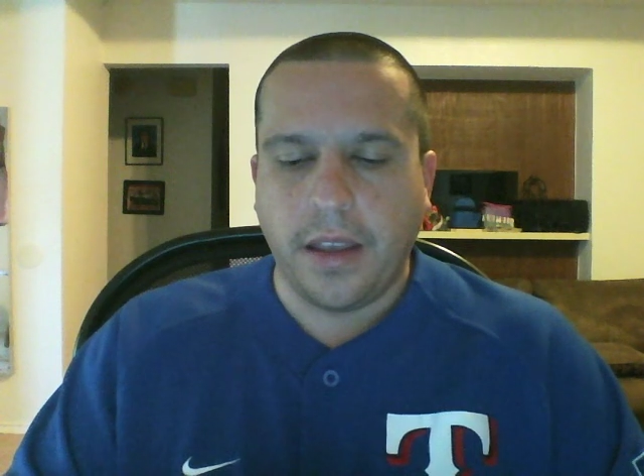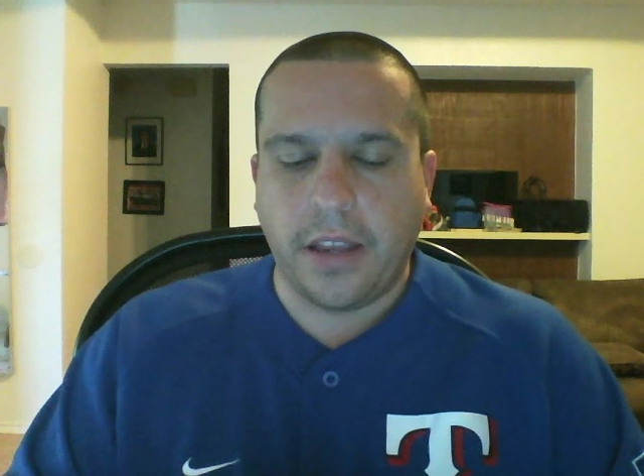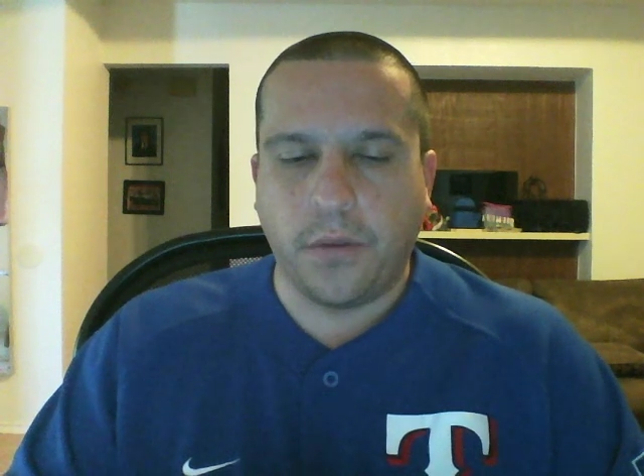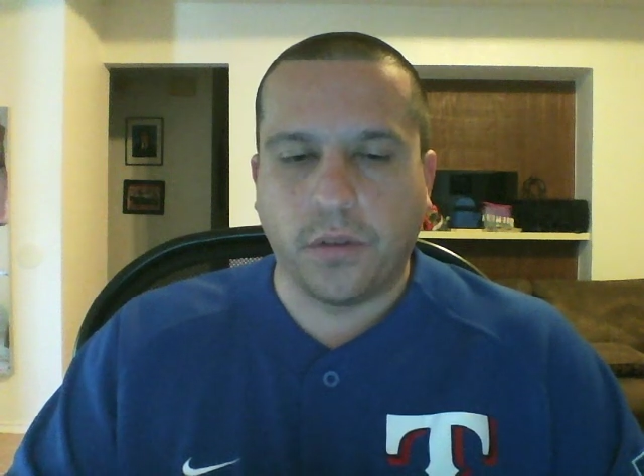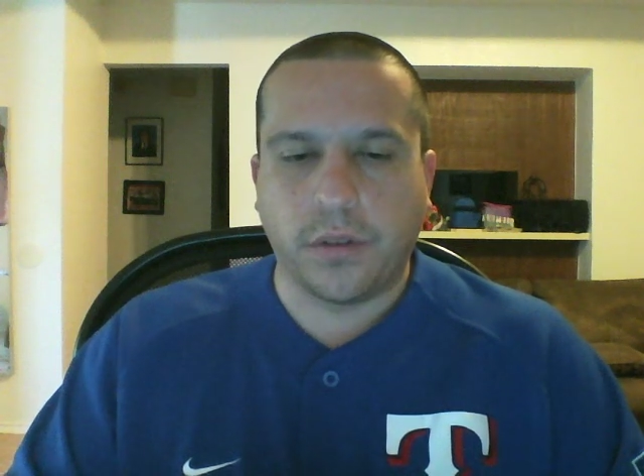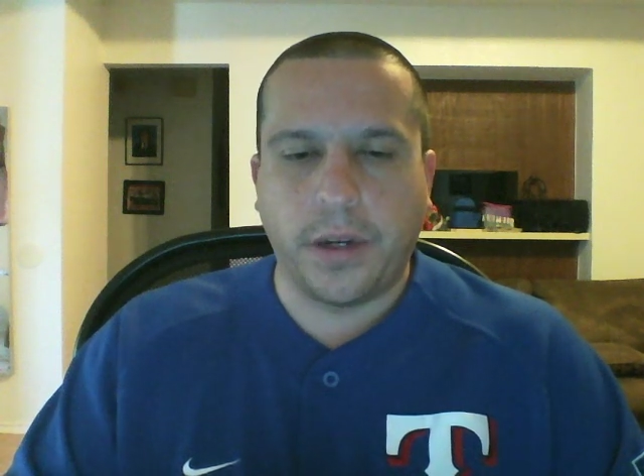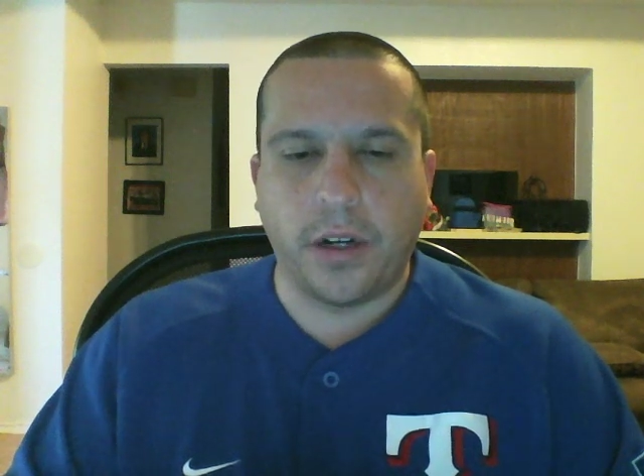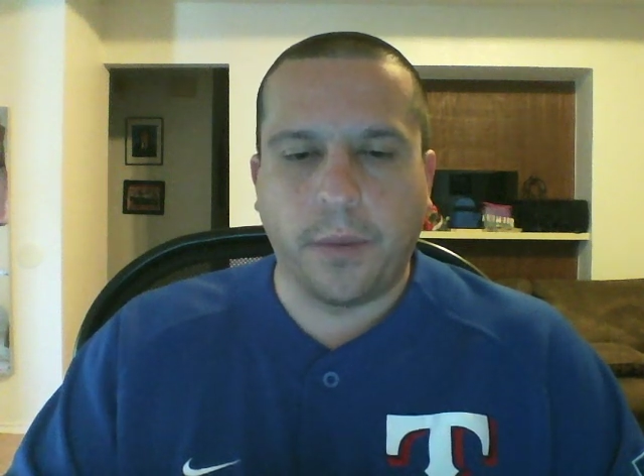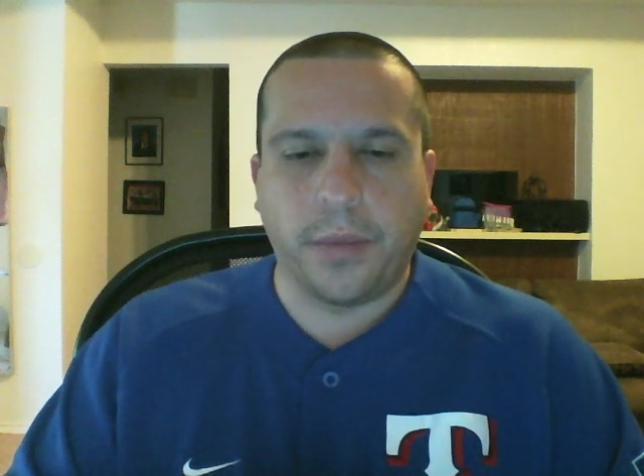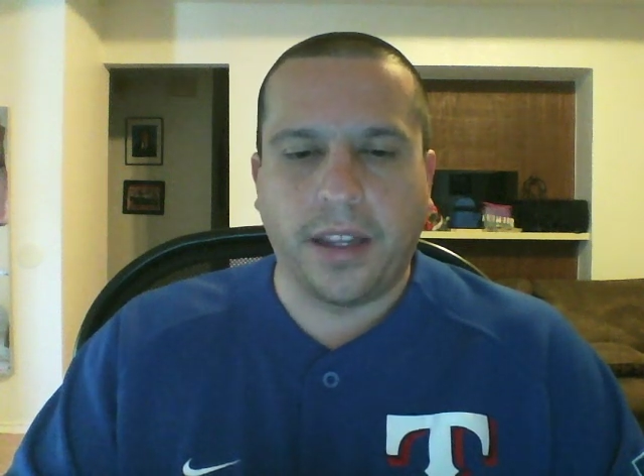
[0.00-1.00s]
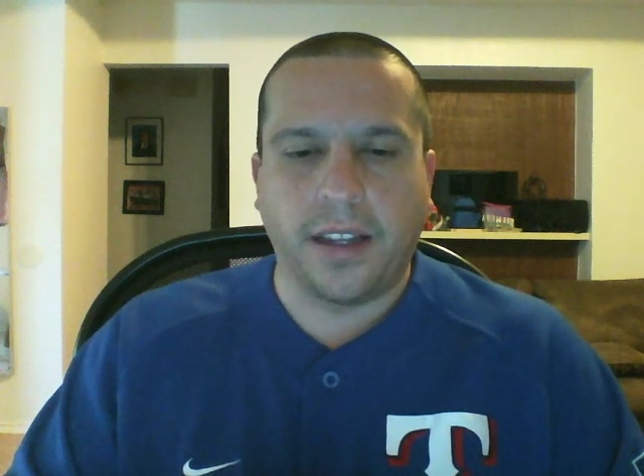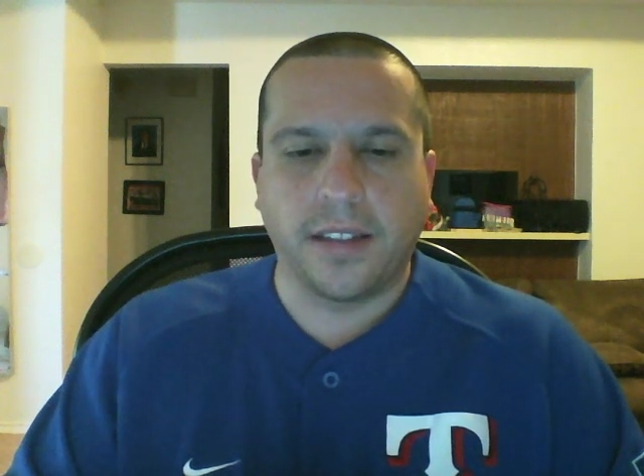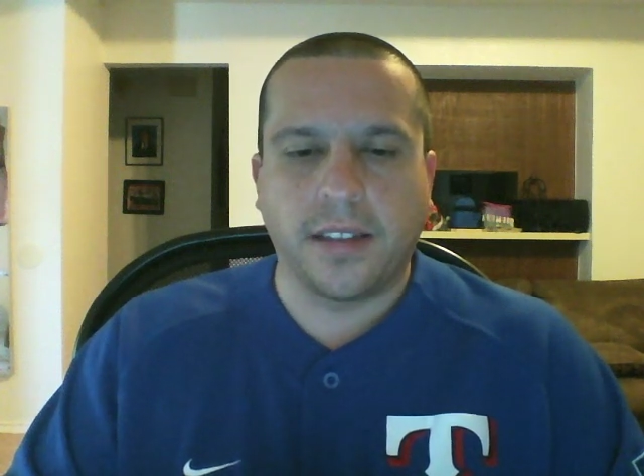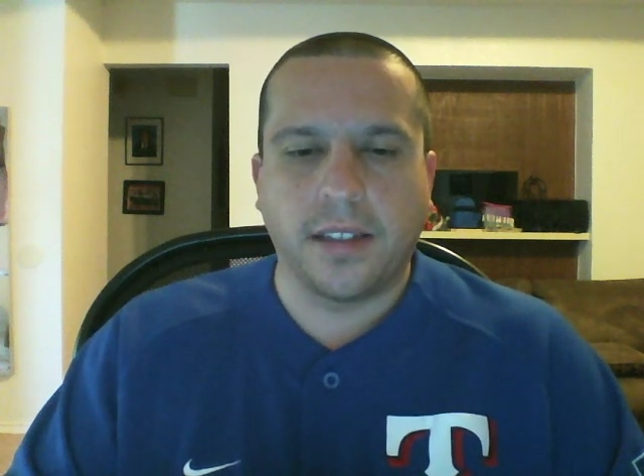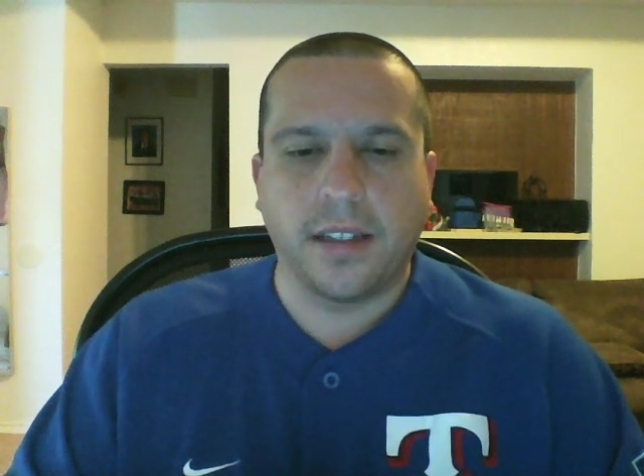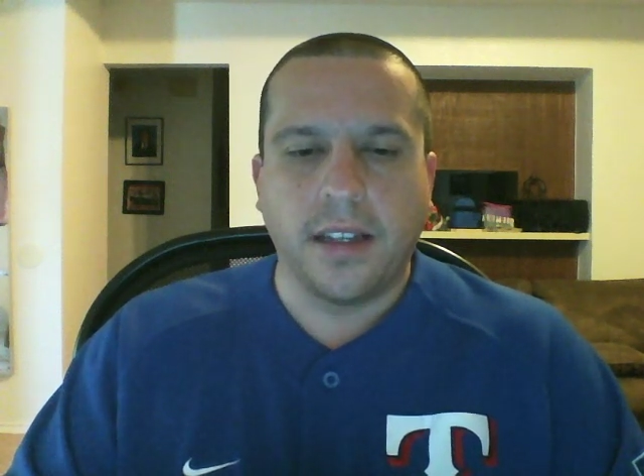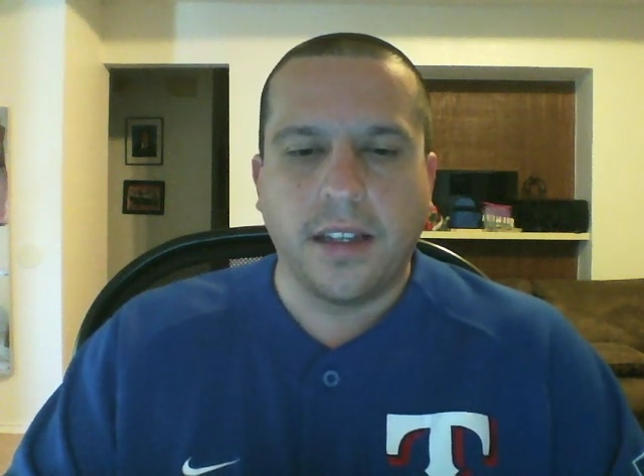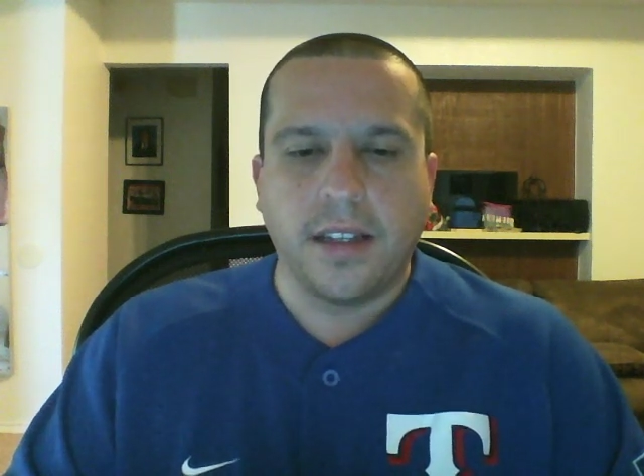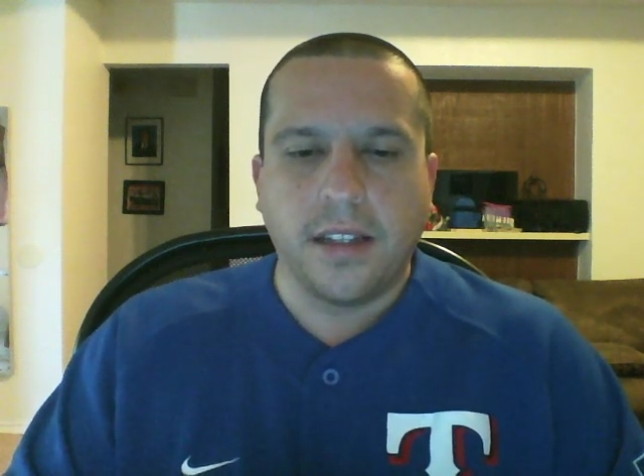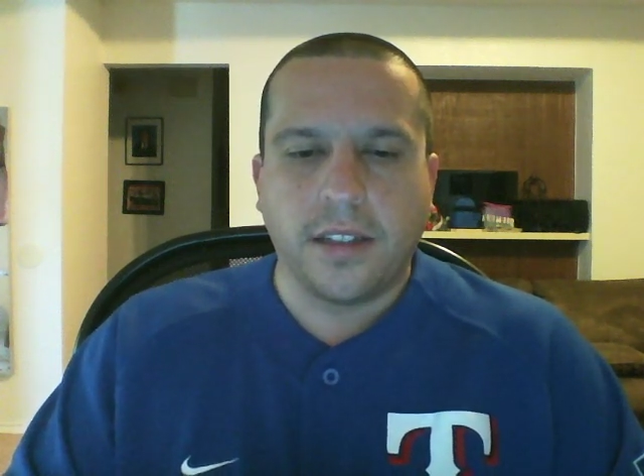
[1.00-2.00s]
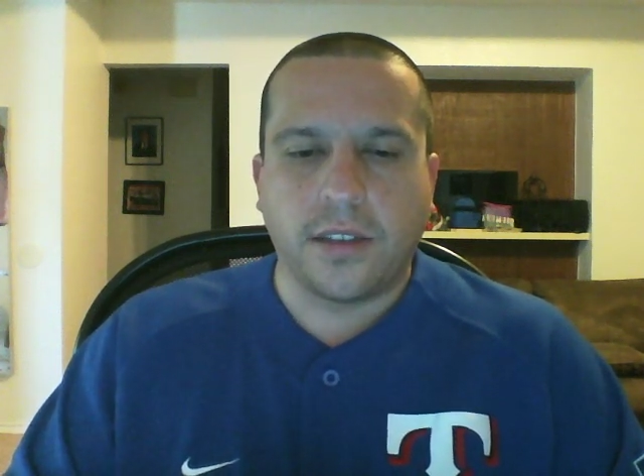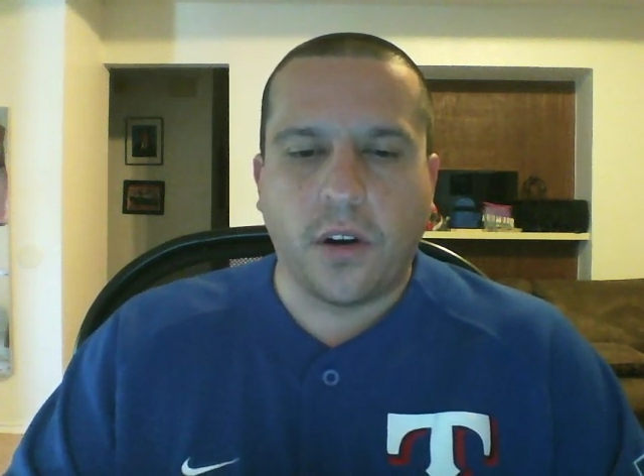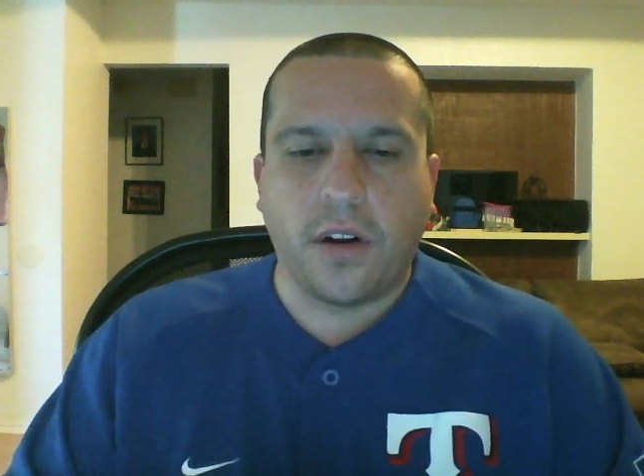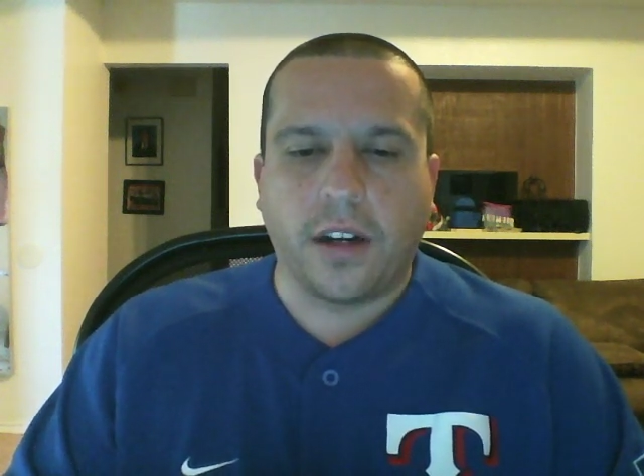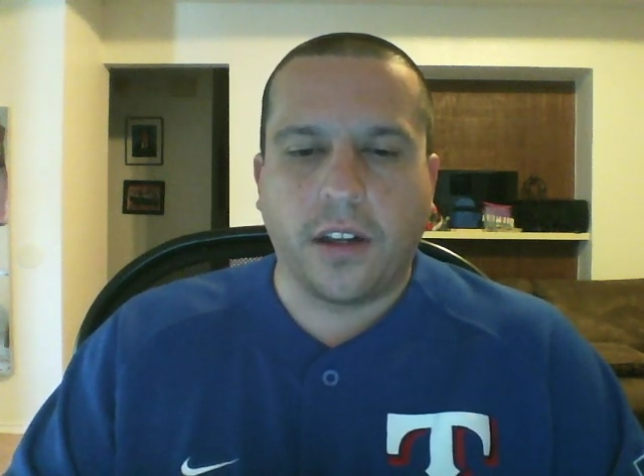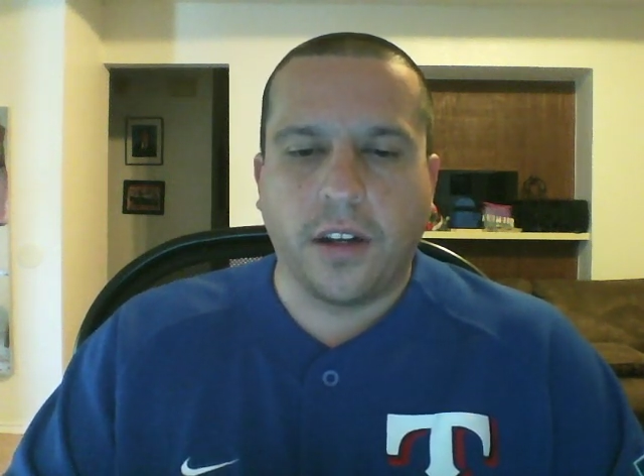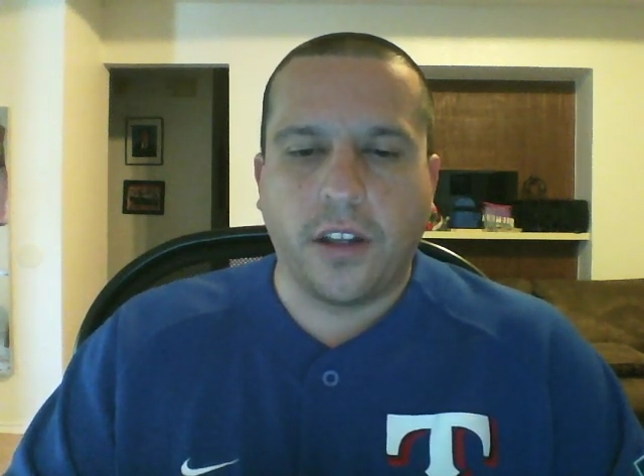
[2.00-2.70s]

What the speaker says: Evil spirit beings started good